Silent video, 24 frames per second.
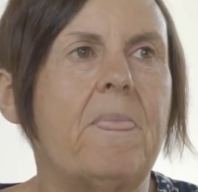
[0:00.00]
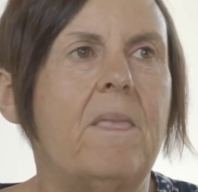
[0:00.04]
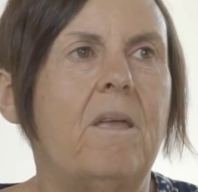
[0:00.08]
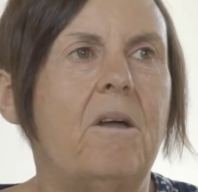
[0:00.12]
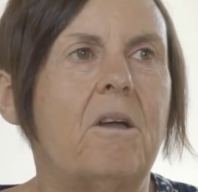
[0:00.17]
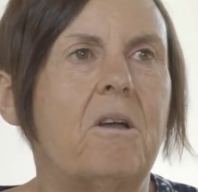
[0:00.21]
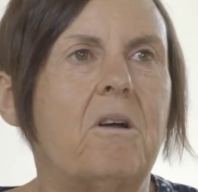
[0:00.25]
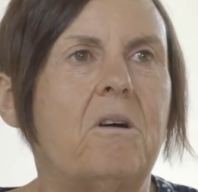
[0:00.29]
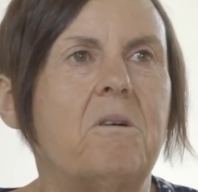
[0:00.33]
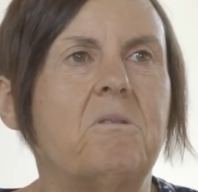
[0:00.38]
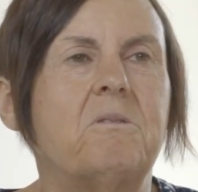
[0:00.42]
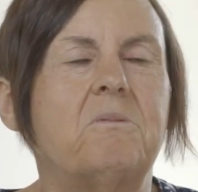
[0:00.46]

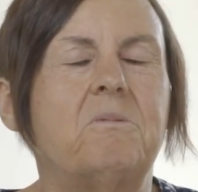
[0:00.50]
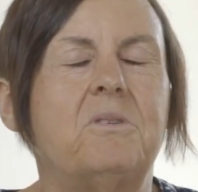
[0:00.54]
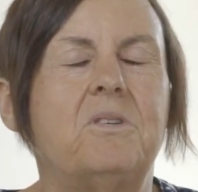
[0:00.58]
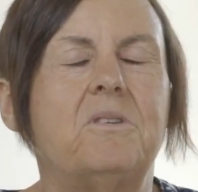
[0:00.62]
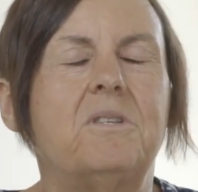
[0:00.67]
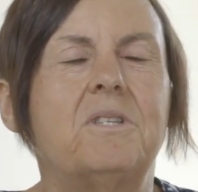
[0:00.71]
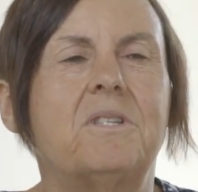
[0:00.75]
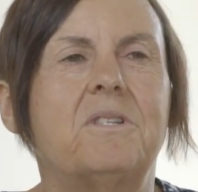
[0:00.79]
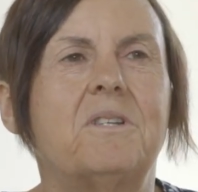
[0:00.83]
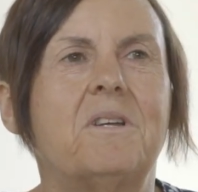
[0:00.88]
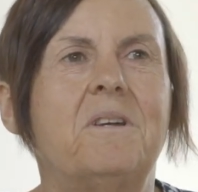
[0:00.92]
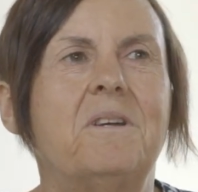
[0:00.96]
Like I
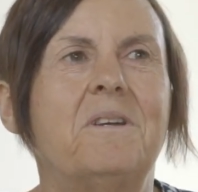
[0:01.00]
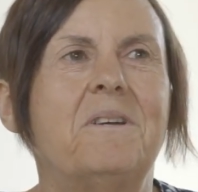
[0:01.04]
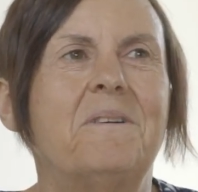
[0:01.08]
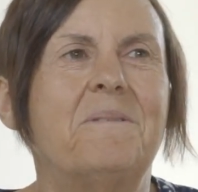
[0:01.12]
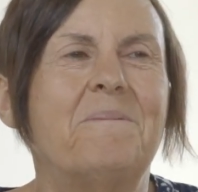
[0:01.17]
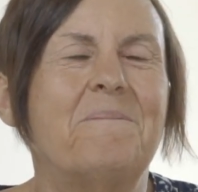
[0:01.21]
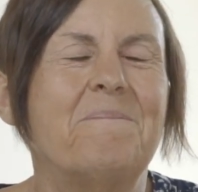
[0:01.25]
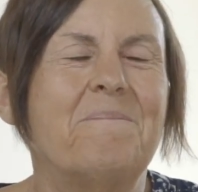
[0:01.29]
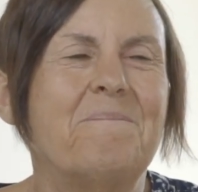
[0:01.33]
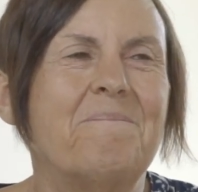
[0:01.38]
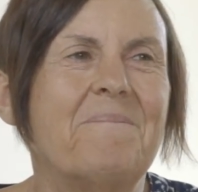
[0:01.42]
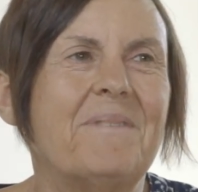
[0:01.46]
used to,
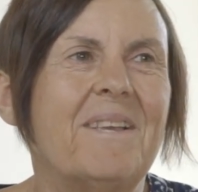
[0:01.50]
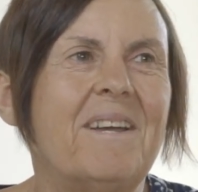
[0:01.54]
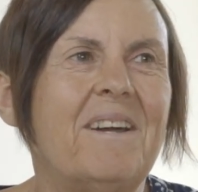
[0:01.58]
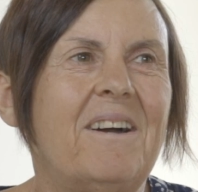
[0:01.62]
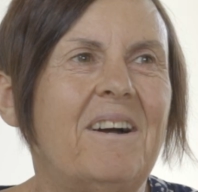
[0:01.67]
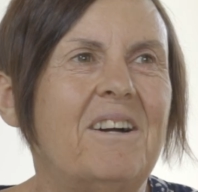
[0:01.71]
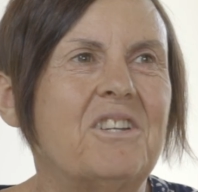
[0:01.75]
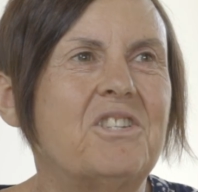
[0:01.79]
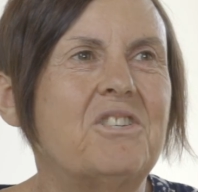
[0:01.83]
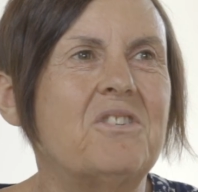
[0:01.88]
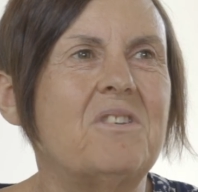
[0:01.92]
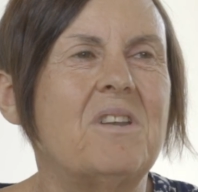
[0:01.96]

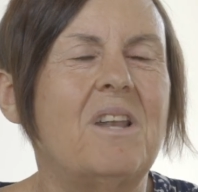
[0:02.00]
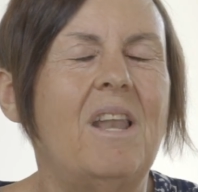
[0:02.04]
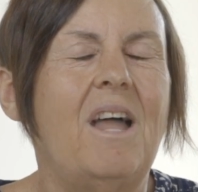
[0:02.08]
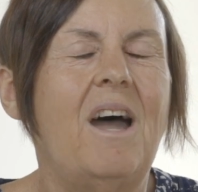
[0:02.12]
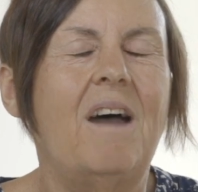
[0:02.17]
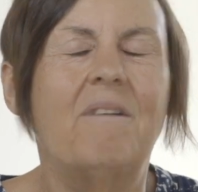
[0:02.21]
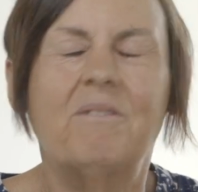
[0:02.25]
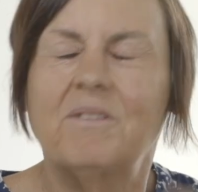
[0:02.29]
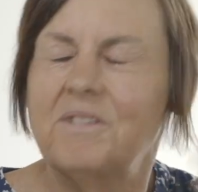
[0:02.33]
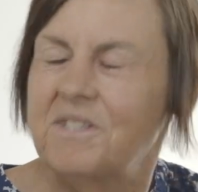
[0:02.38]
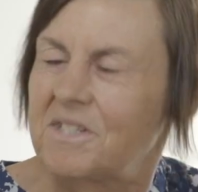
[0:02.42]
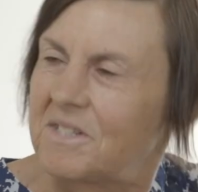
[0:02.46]
I shouldn't
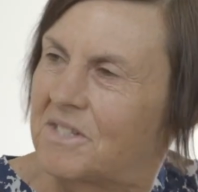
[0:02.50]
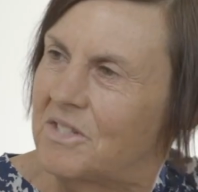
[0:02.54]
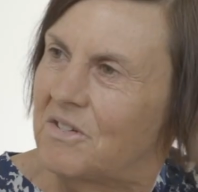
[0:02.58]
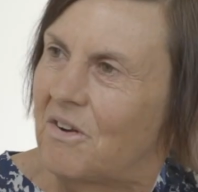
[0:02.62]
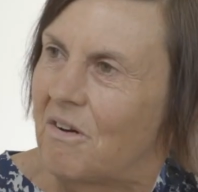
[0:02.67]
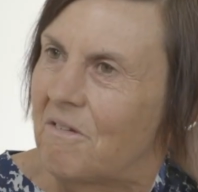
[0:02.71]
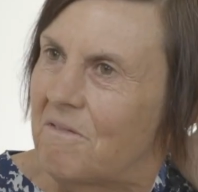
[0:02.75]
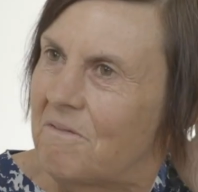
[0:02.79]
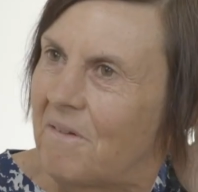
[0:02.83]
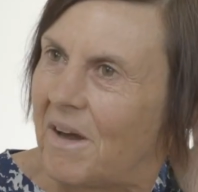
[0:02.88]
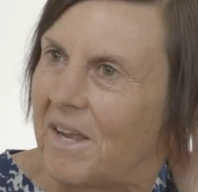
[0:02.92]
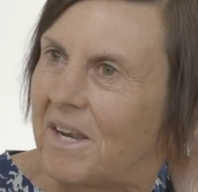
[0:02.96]
laugh because it's
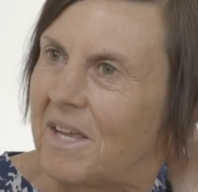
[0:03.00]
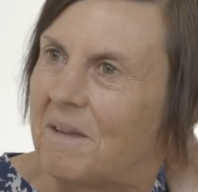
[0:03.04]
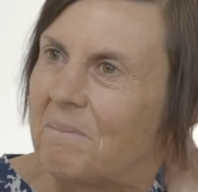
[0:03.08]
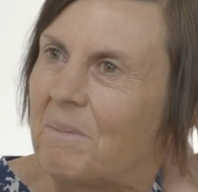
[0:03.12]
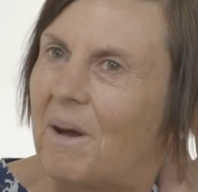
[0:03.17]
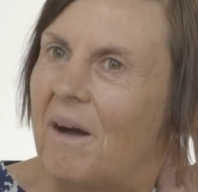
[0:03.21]
not funny,